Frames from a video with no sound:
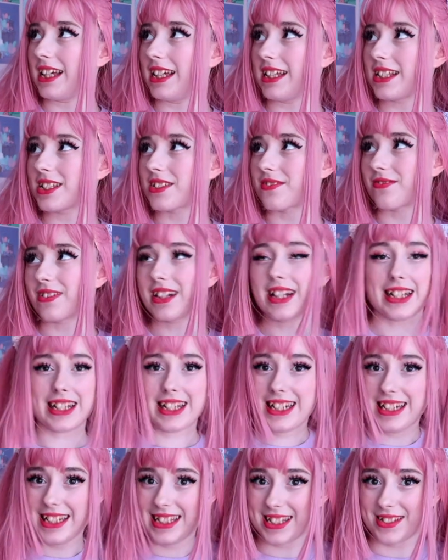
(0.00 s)
it's
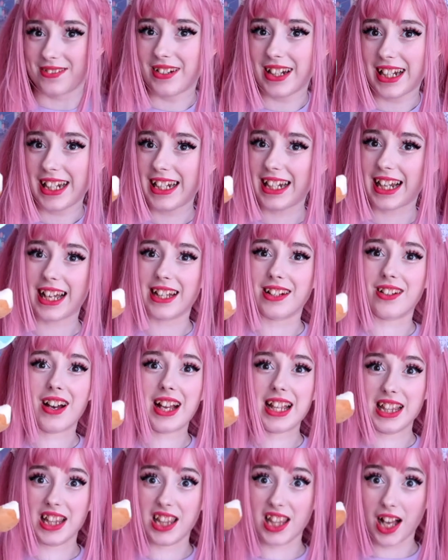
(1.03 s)
really sweet and
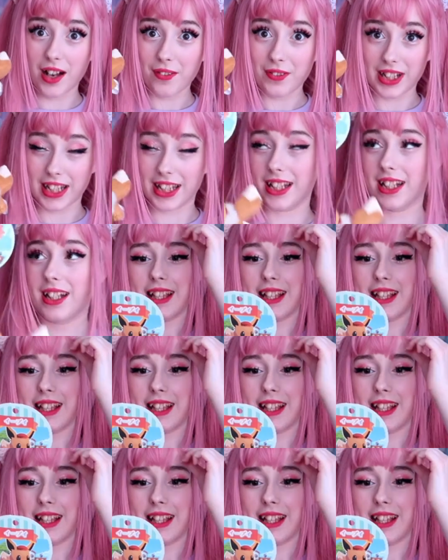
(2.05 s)
I love it.